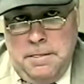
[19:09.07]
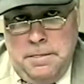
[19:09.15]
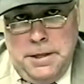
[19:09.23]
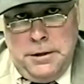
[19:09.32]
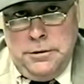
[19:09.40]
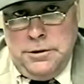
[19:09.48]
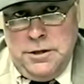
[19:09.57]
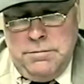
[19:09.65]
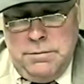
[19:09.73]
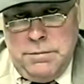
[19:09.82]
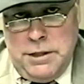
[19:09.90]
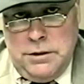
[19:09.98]
They couldn't give
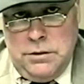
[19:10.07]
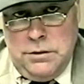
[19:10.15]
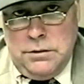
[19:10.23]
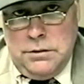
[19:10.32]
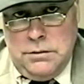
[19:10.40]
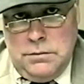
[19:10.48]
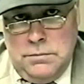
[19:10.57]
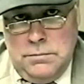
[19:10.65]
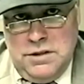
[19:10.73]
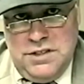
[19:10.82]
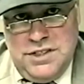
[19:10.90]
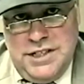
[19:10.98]
me my gold
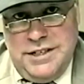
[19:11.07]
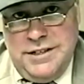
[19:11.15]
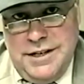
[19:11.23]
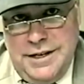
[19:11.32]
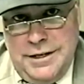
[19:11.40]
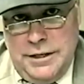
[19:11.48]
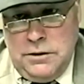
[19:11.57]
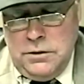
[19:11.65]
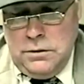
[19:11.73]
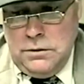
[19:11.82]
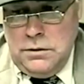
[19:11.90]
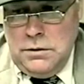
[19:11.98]
because they ain't got any
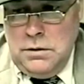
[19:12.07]
gold.